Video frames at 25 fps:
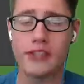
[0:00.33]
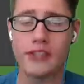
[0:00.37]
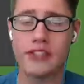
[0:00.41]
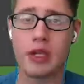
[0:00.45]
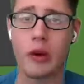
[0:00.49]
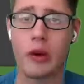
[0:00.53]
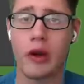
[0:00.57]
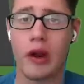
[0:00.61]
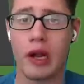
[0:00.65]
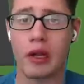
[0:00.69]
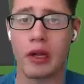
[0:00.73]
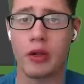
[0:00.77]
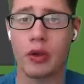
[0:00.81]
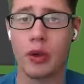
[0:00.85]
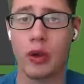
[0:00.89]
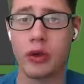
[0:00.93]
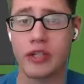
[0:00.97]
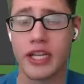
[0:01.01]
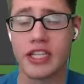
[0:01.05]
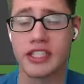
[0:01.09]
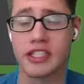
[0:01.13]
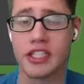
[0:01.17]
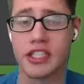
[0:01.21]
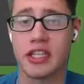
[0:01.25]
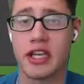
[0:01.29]
going on,
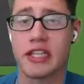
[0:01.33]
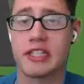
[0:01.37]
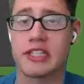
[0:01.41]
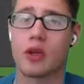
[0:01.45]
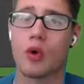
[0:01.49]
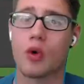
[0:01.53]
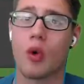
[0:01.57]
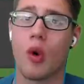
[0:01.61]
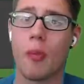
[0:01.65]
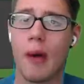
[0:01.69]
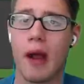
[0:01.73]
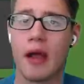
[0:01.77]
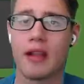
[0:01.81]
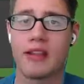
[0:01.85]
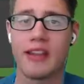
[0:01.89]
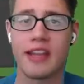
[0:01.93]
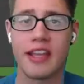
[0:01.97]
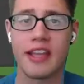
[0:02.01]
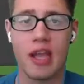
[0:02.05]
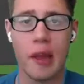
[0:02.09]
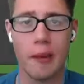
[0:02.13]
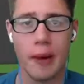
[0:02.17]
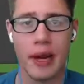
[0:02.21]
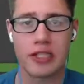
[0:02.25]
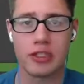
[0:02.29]
Quotation Nation? QuotebyLee
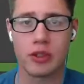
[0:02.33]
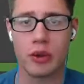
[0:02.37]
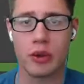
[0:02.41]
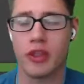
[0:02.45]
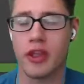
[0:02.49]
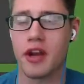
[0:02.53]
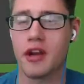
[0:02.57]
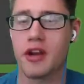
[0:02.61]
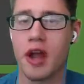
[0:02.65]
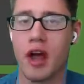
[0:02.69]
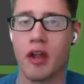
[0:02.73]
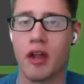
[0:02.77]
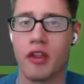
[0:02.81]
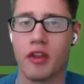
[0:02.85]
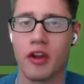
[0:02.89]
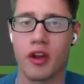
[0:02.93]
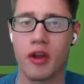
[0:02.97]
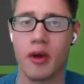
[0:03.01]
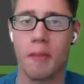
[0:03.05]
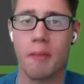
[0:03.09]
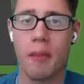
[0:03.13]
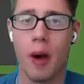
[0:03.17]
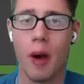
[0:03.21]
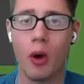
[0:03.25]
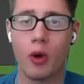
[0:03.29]
coming at you with
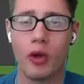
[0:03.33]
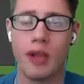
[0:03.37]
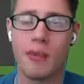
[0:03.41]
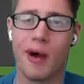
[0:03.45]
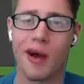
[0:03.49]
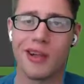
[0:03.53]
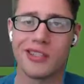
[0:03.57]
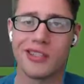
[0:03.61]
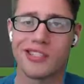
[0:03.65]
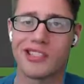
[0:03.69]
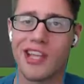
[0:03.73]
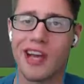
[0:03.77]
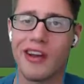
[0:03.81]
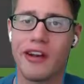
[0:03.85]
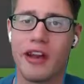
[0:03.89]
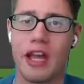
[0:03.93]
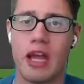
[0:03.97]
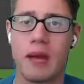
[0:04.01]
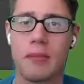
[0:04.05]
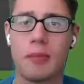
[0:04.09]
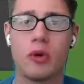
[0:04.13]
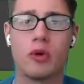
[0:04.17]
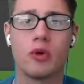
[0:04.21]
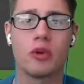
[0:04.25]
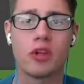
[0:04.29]
another Pokemon Sun
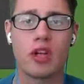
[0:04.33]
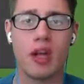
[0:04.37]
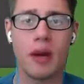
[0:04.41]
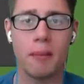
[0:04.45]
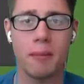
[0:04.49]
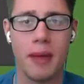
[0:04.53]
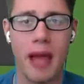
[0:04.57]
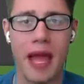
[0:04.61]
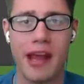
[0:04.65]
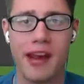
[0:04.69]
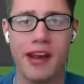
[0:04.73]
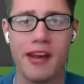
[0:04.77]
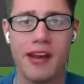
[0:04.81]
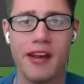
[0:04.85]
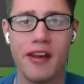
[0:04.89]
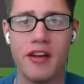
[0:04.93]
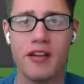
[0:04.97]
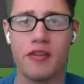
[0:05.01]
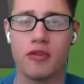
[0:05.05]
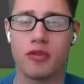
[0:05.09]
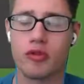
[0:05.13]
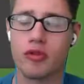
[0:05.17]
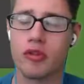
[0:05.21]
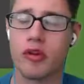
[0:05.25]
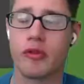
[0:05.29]
and Moon
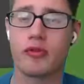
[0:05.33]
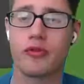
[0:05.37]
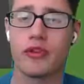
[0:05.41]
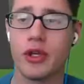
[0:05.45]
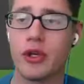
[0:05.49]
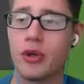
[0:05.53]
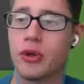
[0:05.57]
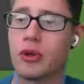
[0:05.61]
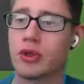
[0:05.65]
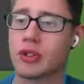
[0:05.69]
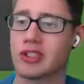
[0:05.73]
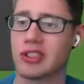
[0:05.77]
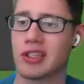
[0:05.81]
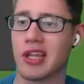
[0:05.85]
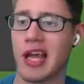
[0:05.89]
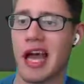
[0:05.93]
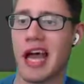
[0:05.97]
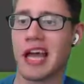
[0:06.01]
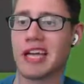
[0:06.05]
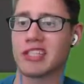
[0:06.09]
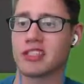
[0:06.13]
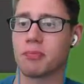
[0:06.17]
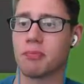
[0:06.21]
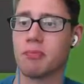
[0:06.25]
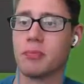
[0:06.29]
competitive review
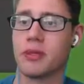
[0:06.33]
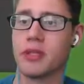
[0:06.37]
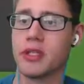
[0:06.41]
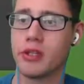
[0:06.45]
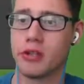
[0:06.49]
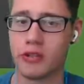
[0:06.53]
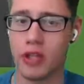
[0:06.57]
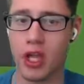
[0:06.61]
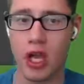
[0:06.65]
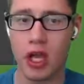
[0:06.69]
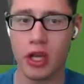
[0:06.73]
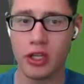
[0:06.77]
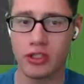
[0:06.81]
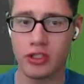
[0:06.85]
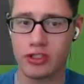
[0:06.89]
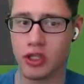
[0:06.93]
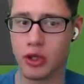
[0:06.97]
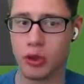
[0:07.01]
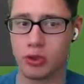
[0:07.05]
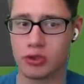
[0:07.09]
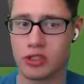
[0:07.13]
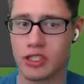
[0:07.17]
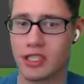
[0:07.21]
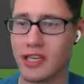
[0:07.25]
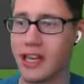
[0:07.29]
slash build.
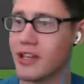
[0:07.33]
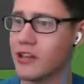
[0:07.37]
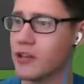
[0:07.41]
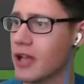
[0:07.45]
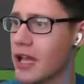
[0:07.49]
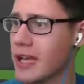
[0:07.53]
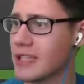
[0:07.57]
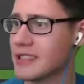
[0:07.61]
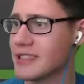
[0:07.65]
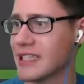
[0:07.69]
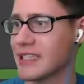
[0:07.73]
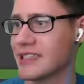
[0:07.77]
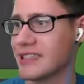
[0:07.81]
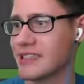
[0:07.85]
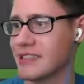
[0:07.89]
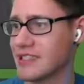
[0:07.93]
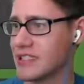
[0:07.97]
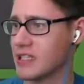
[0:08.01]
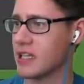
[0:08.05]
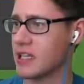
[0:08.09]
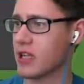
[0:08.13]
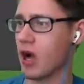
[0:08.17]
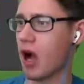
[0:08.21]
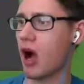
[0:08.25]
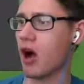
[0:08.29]
So today you guys can
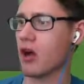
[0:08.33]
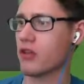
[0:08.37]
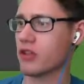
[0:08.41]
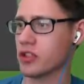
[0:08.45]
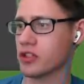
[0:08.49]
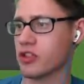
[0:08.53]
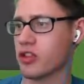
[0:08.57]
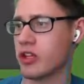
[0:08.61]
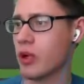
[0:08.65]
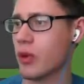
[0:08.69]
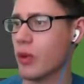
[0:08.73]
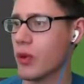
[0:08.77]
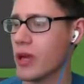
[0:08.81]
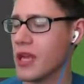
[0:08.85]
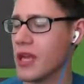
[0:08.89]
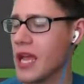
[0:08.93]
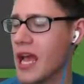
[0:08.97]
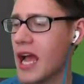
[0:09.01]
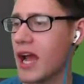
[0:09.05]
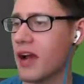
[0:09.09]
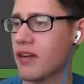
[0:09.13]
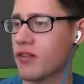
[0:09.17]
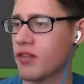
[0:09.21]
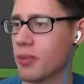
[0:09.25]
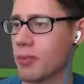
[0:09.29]
see on the screen we
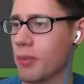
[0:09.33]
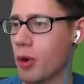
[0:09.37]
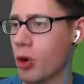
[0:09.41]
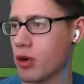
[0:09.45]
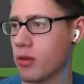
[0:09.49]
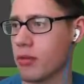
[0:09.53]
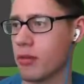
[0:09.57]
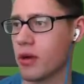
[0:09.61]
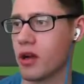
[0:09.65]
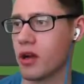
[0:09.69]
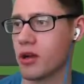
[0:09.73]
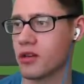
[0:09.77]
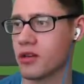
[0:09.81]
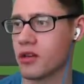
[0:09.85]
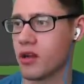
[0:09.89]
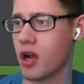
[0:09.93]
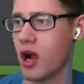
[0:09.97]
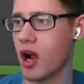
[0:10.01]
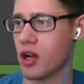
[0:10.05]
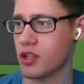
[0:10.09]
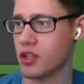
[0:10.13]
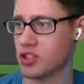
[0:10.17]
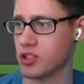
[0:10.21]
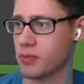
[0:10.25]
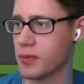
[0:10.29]
have the Pokemon
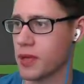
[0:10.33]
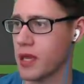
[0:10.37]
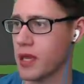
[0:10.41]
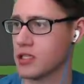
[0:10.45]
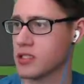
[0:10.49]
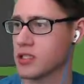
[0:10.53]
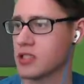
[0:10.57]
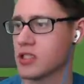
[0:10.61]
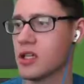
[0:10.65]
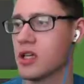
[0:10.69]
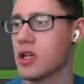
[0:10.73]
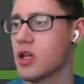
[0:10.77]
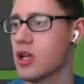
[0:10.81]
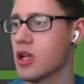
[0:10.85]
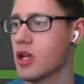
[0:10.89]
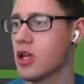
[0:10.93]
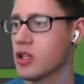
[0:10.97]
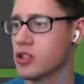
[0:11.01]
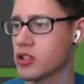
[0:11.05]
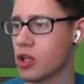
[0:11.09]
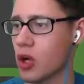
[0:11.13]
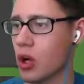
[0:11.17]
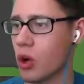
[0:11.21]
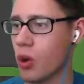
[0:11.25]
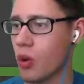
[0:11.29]
Toxapex.
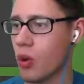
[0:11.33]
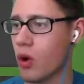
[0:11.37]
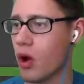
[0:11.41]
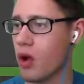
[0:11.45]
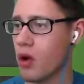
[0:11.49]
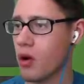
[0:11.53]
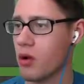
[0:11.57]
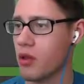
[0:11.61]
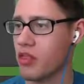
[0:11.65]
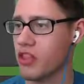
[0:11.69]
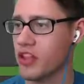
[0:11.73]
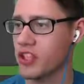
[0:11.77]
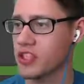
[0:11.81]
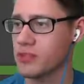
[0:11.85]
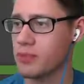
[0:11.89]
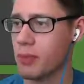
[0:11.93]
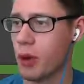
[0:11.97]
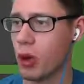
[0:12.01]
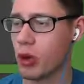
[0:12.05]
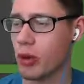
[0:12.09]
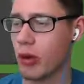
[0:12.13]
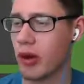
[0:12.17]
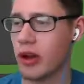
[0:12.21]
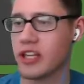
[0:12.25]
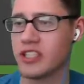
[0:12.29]
So this
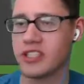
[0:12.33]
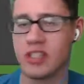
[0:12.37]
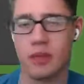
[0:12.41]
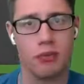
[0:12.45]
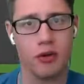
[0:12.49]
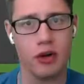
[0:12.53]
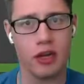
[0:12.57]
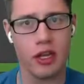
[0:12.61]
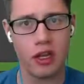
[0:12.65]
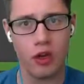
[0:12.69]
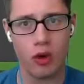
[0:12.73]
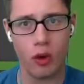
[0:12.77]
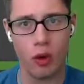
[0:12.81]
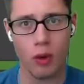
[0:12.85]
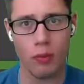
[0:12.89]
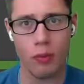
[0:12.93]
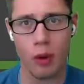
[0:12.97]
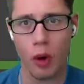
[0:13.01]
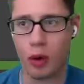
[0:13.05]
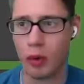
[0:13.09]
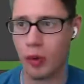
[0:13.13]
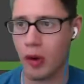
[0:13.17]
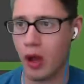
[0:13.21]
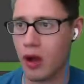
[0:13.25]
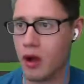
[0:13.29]
Pokemon is a pretty cool
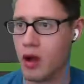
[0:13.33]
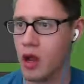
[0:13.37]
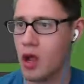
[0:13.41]
Pokemon.